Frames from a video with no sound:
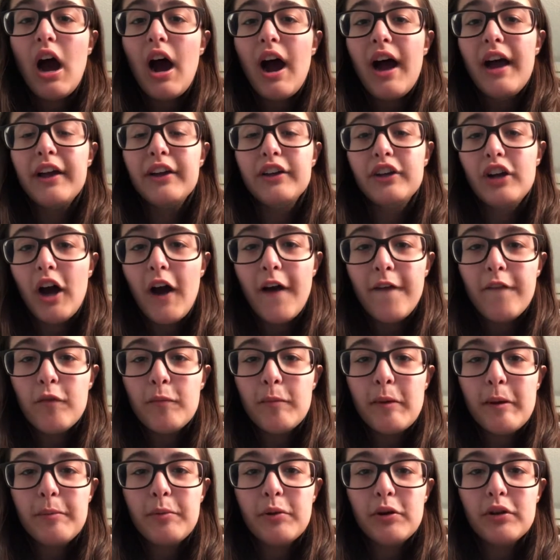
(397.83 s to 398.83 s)
I got for
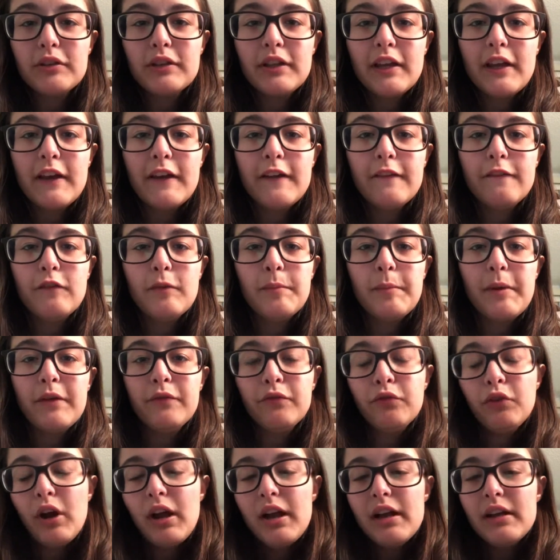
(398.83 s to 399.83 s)
my birthday from my
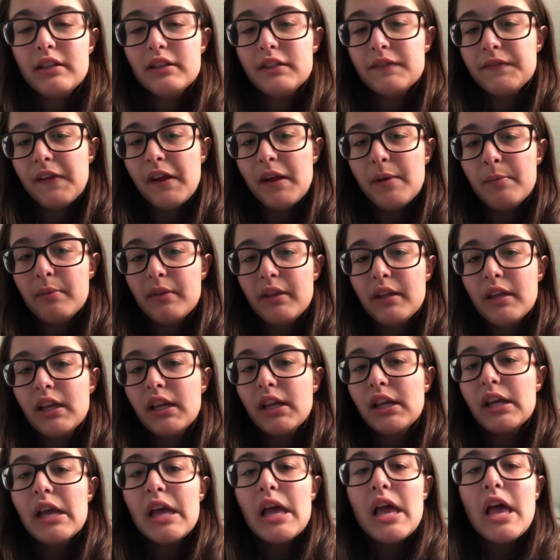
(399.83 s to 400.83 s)
friends,
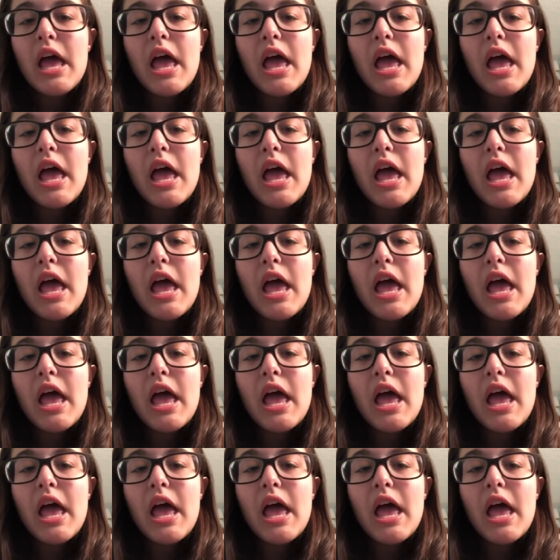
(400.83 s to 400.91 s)
family,